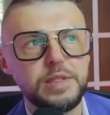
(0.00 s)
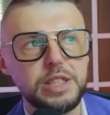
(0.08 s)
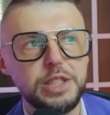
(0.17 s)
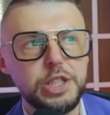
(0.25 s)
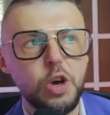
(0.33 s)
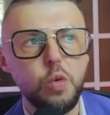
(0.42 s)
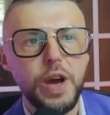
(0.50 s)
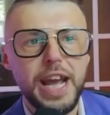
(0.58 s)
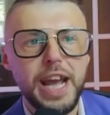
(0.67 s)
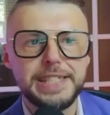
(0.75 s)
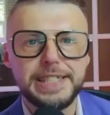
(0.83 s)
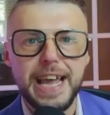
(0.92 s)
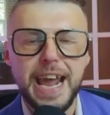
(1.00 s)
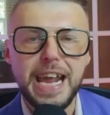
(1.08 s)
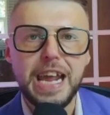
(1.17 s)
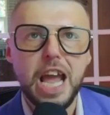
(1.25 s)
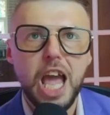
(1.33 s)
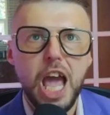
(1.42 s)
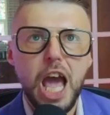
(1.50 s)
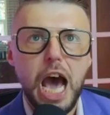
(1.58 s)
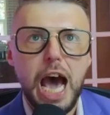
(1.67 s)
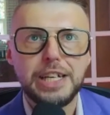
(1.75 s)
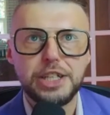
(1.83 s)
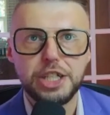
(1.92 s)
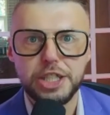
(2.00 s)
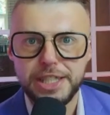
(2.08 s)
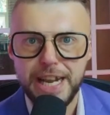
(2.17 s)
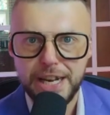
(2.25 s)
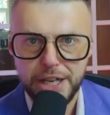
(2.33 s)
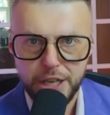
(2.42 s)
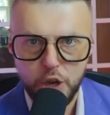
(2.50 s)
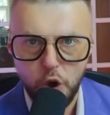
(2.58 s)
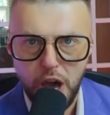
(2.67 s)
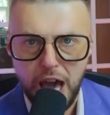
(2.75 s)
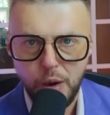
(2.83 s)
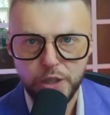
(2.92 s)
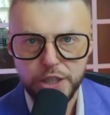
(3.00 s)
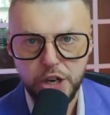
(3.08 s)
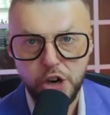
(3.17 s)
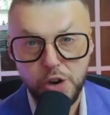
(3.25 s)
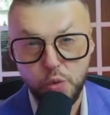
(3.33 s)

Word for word: So when I say understanding your avatar,